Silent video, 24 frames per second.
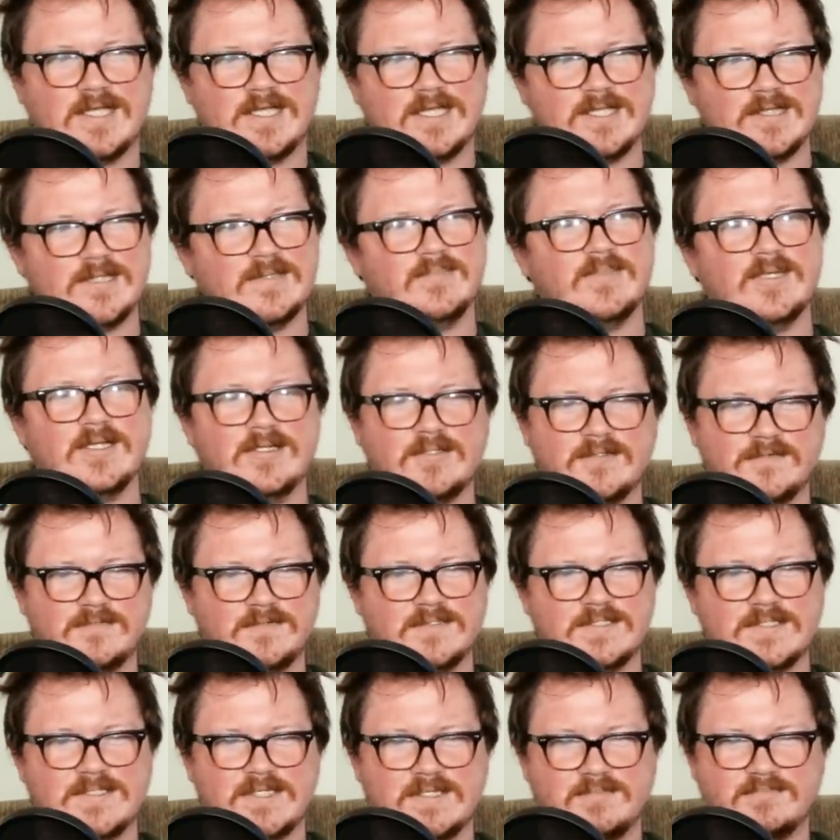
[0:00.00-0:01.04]
in the middle of
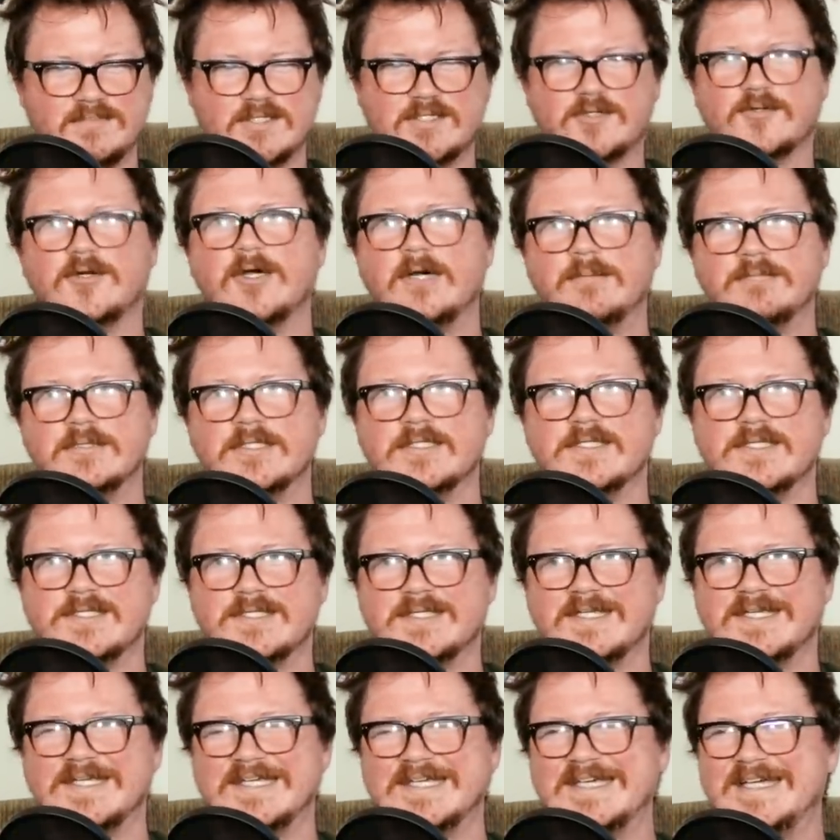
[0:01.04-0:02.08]
this like
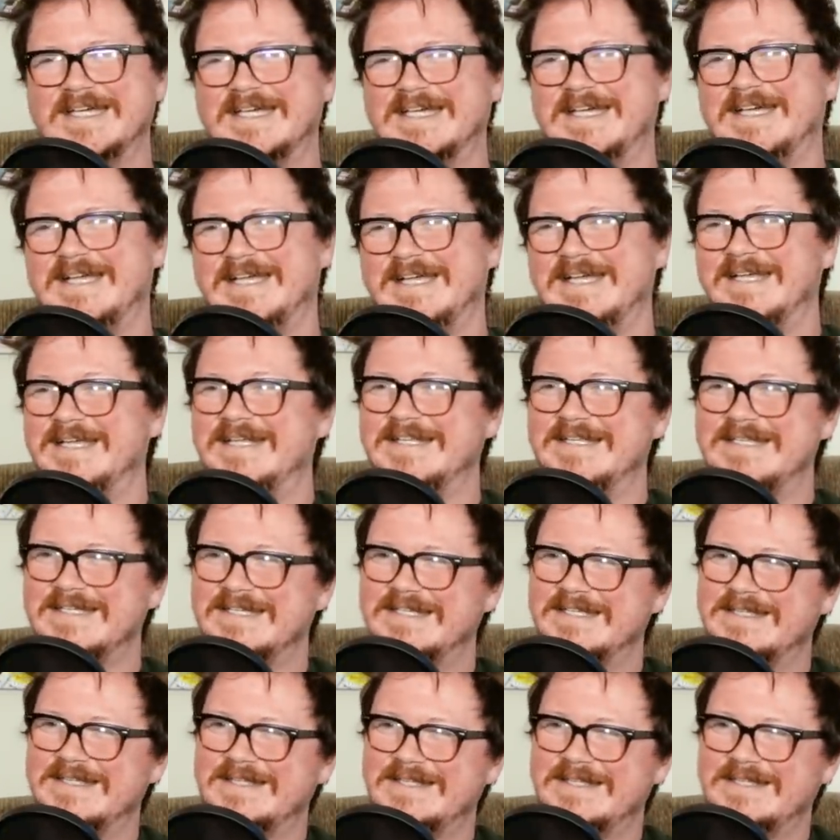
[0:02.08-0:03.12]
metropolis and